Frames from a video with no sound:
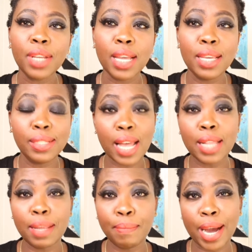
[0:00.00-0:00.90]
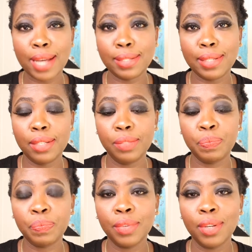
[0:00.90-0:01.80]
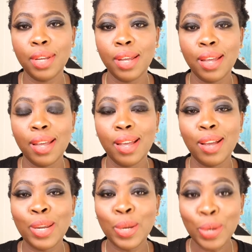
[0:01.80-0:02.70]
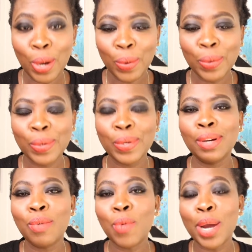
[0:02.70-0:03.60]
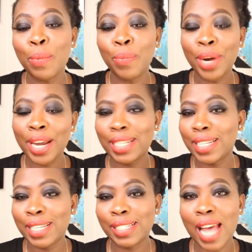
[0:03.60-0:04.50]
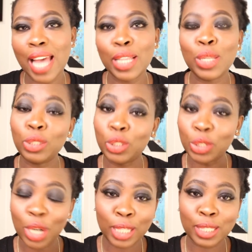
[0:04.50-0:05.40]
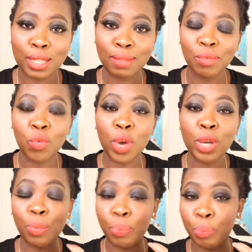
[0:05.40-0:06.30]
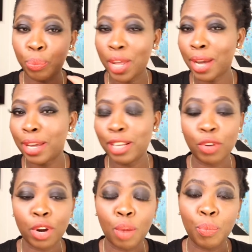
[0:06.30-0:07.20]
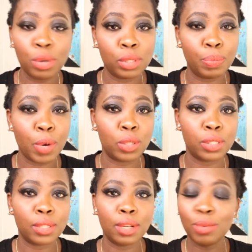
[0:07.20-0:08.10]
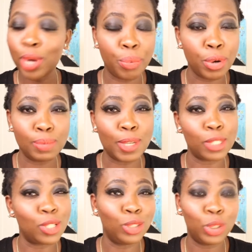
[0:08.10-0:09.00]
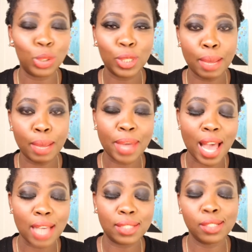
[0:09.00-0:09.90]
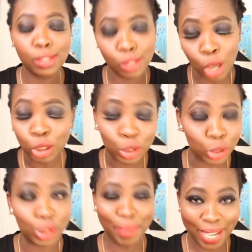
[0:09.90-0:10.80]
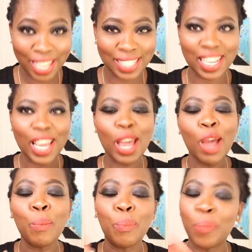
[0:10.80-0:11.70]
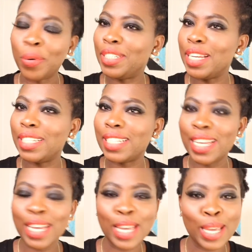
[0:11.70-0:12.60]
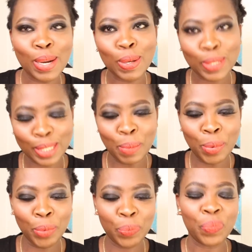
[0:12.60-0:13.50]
Inside the magazine, you know, when you bring it inside, don't throw it. When you take it from your post box, don't throw them, guys. Don't throw them. Please put it in your table.